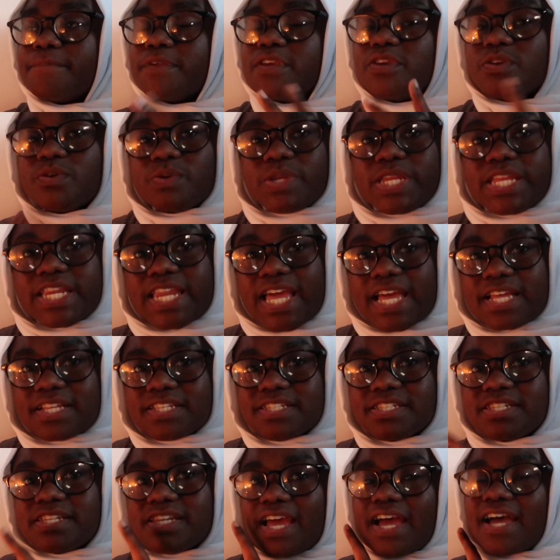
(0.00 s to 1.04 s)
Uni
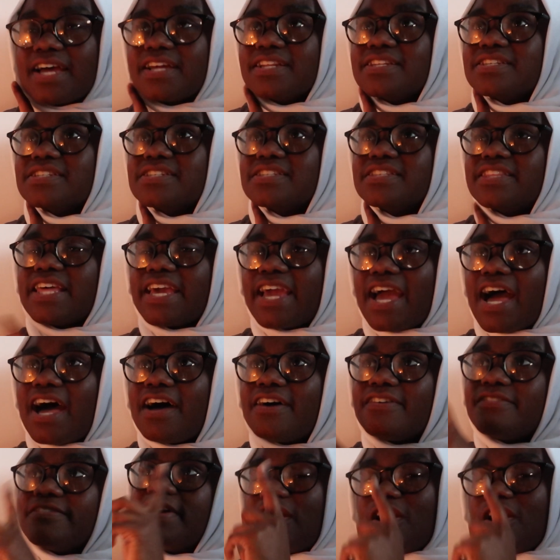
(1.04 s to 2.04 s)
Nest, and they have